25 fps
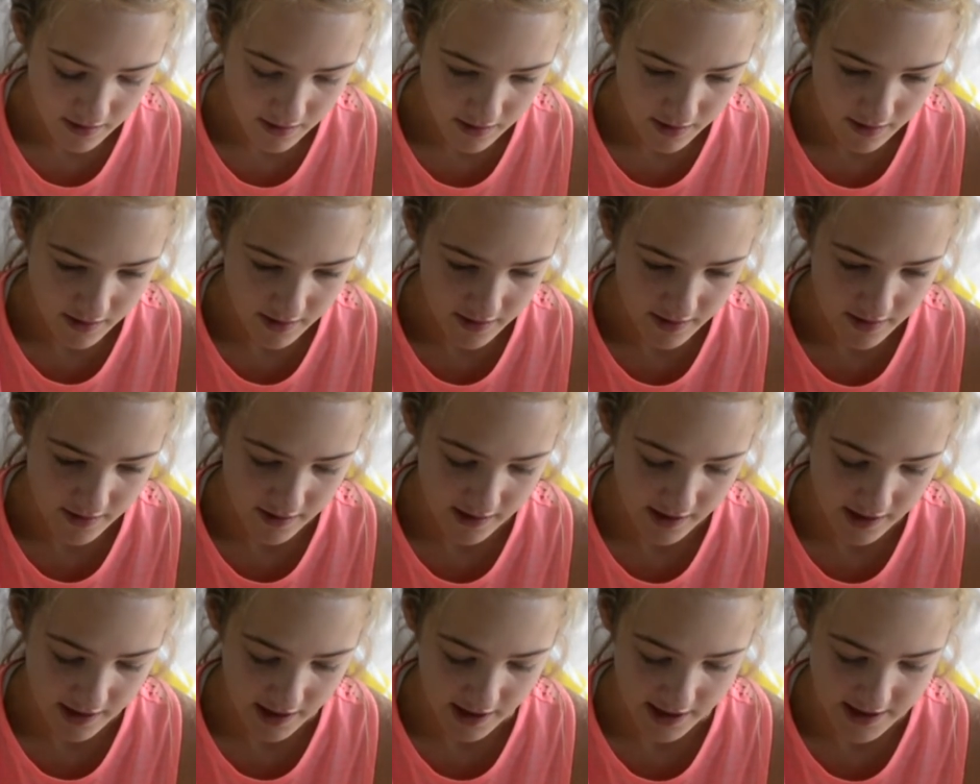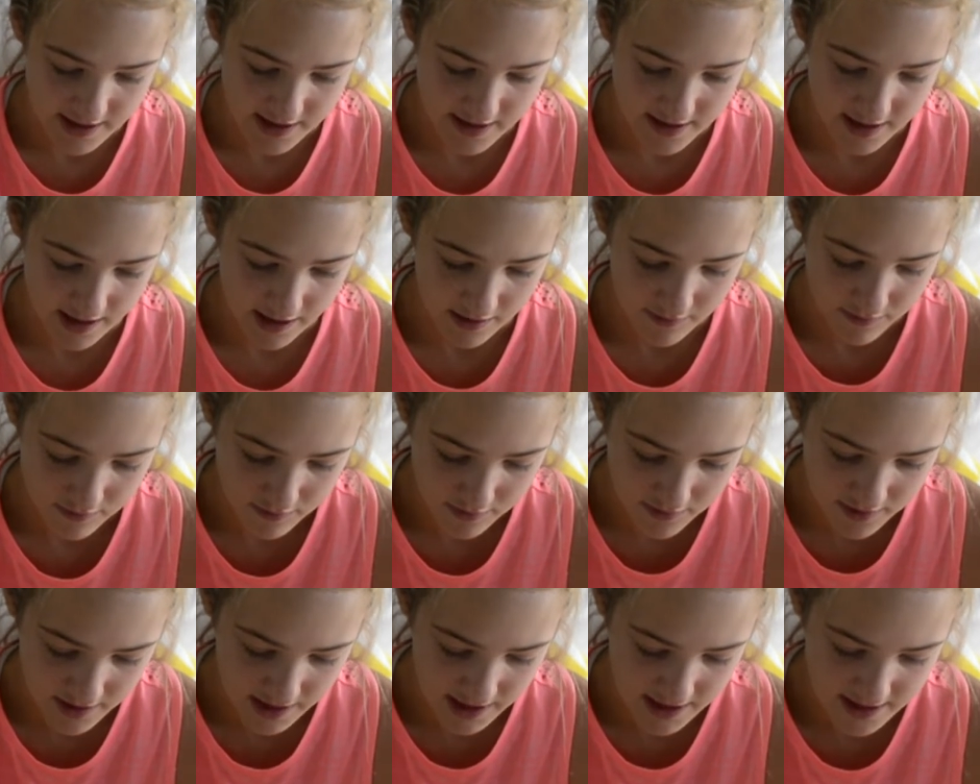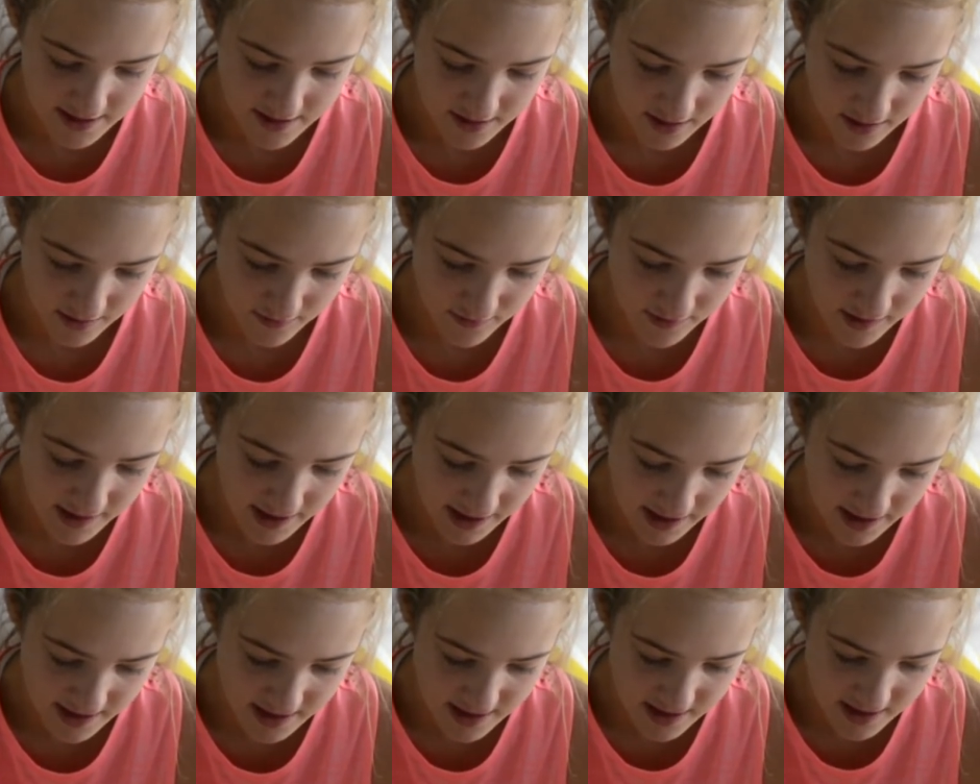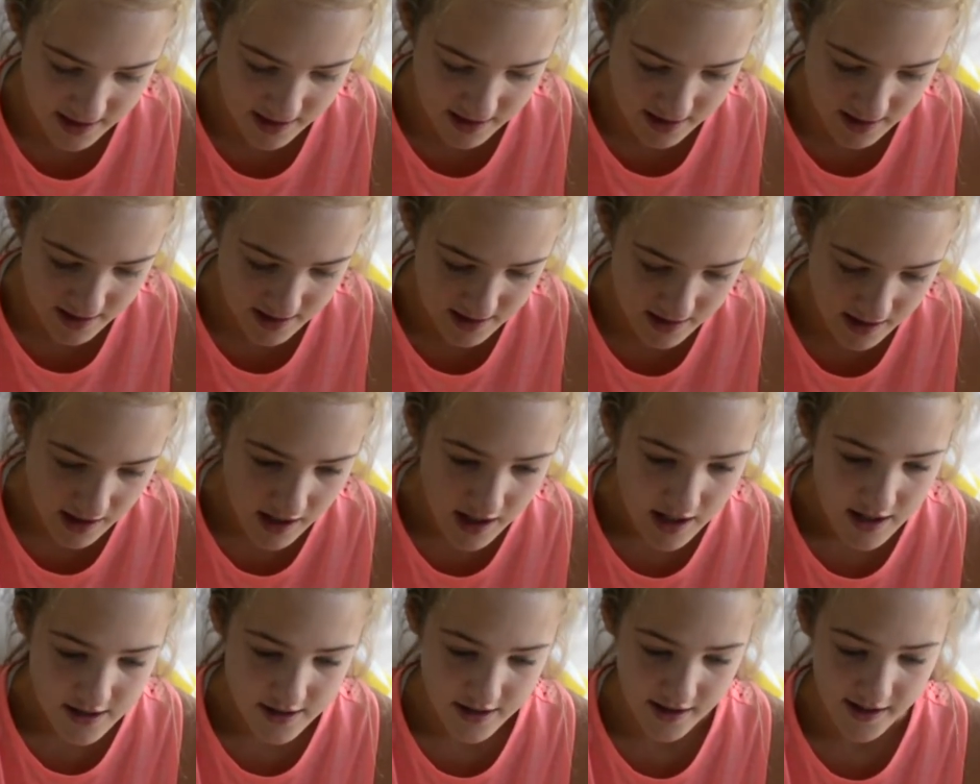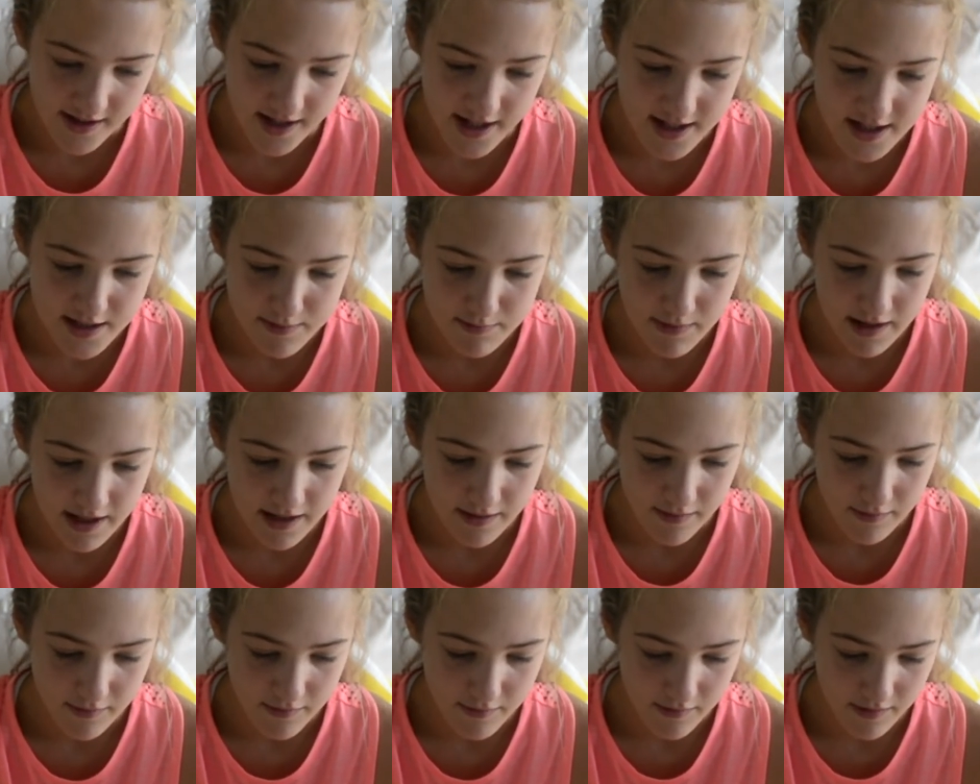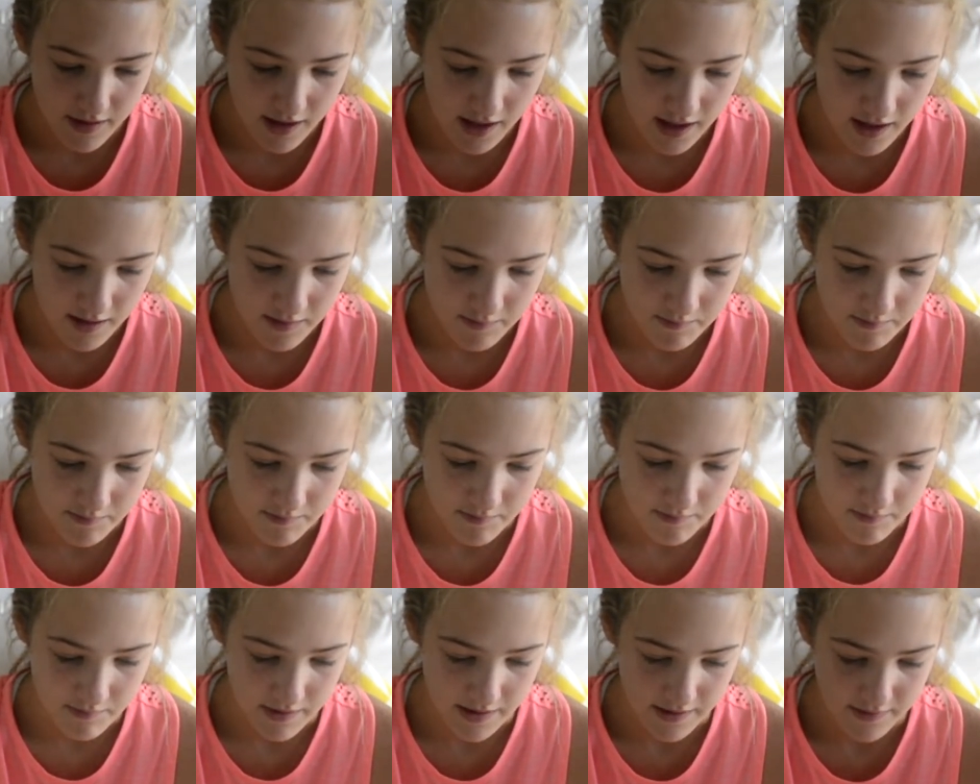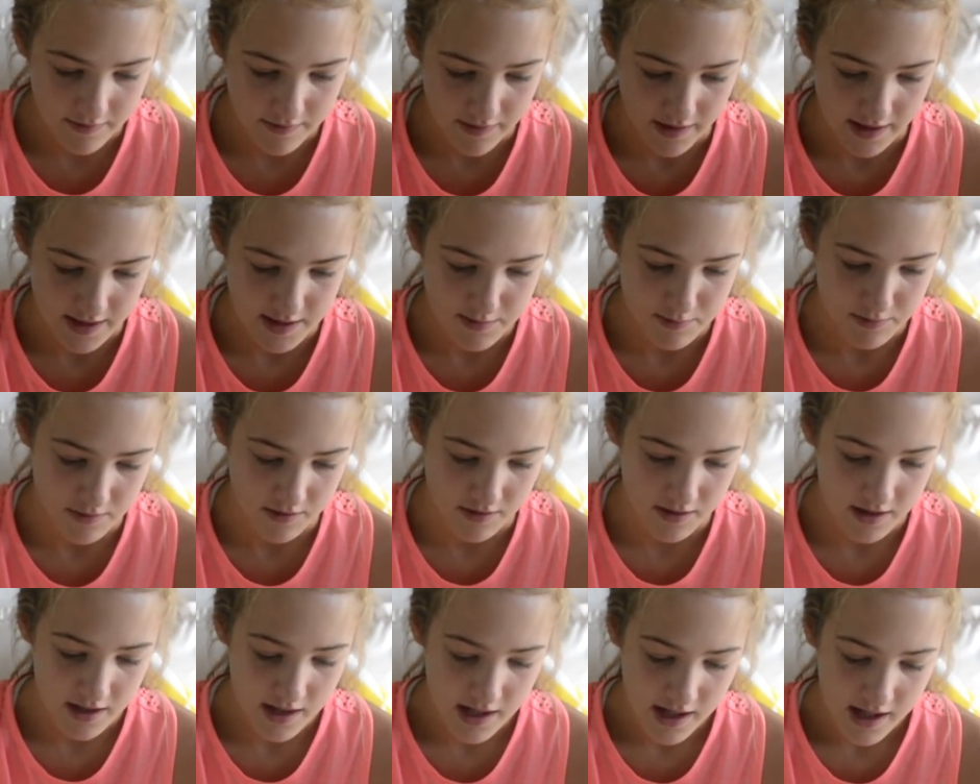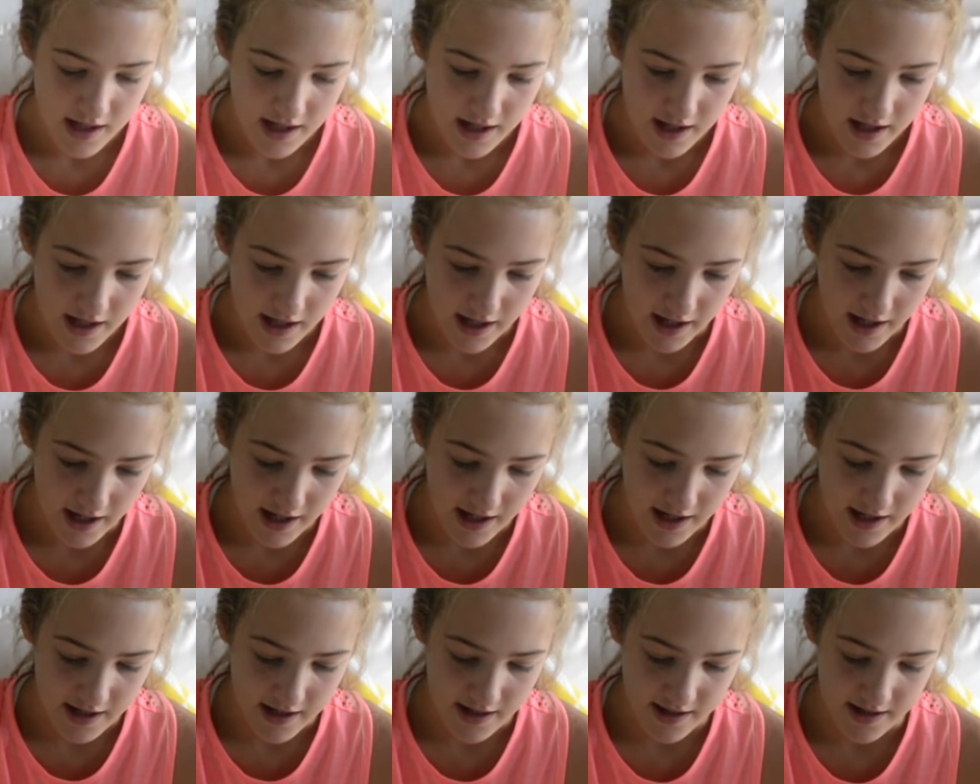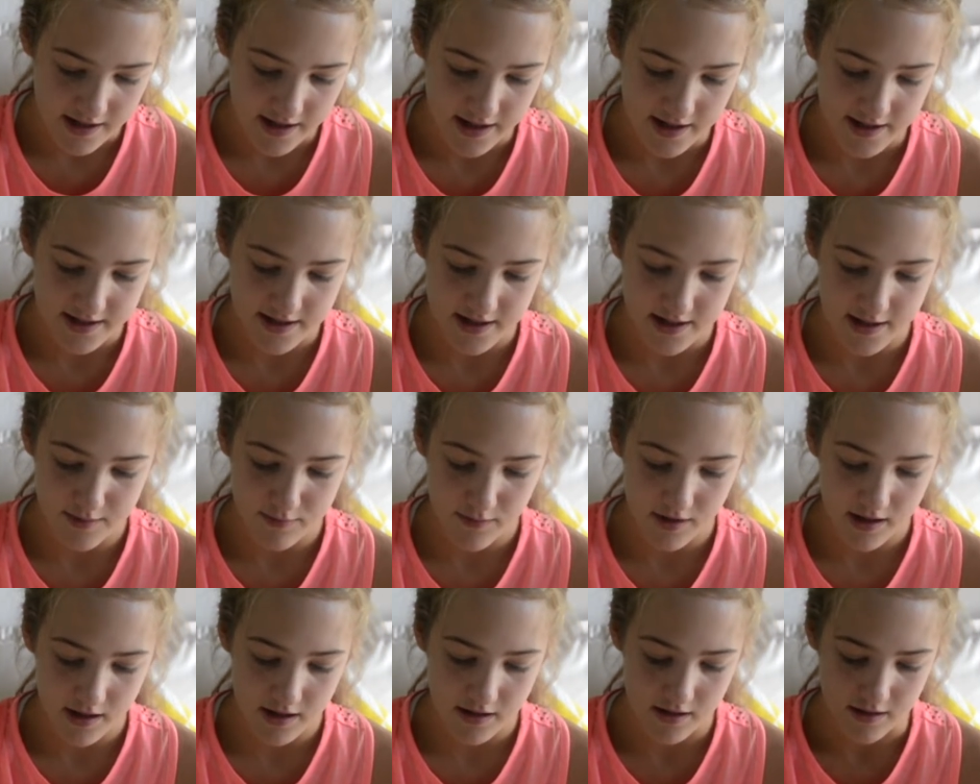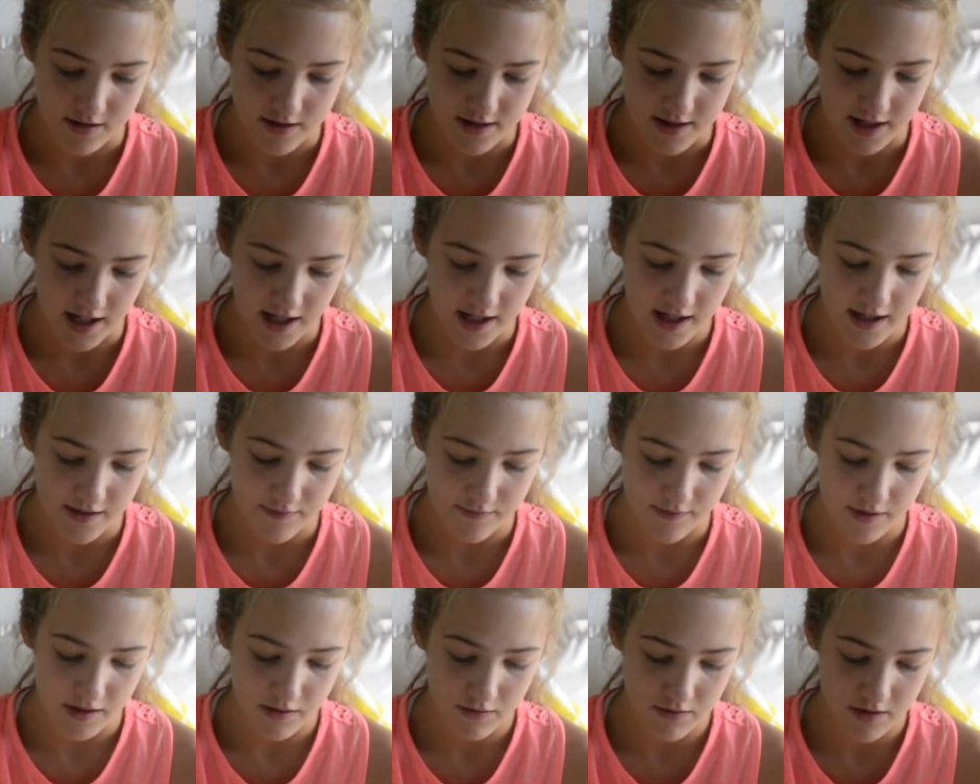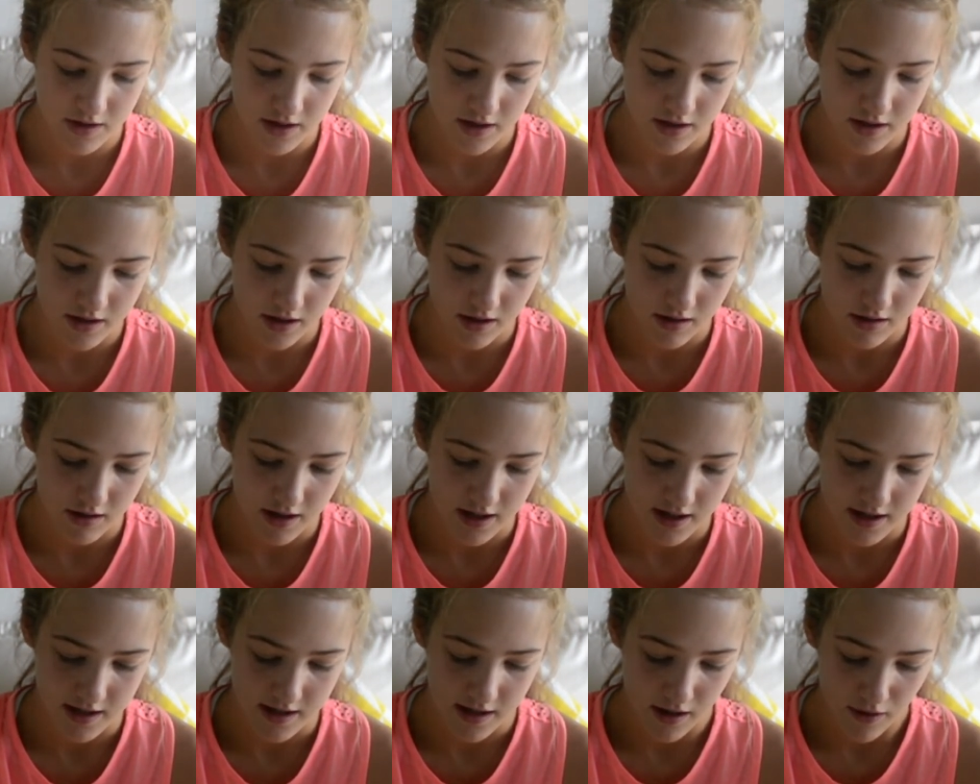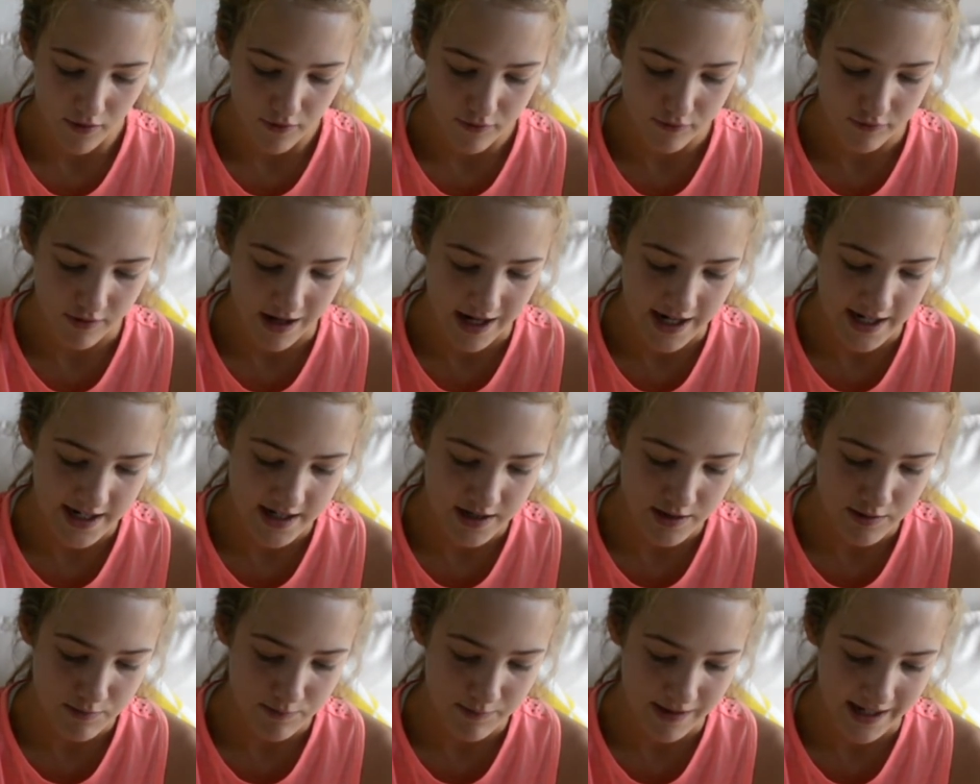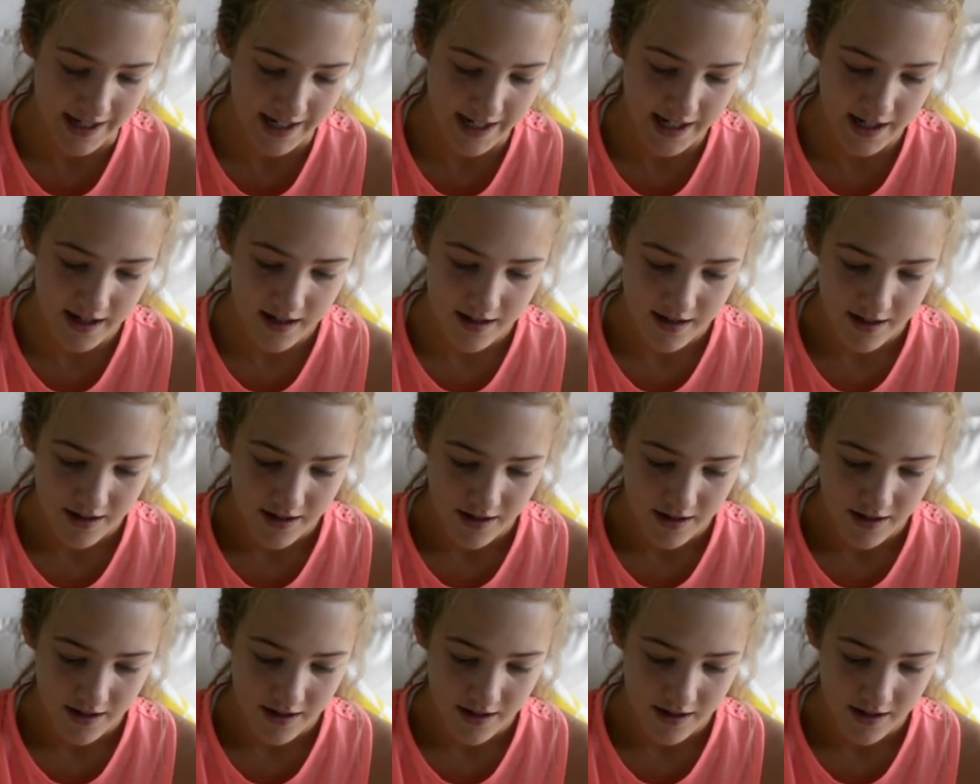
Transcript: Yeah, I just have these notifications. So yeah, that's my my Facebook, and this is what it looks like if you want to go and friend me.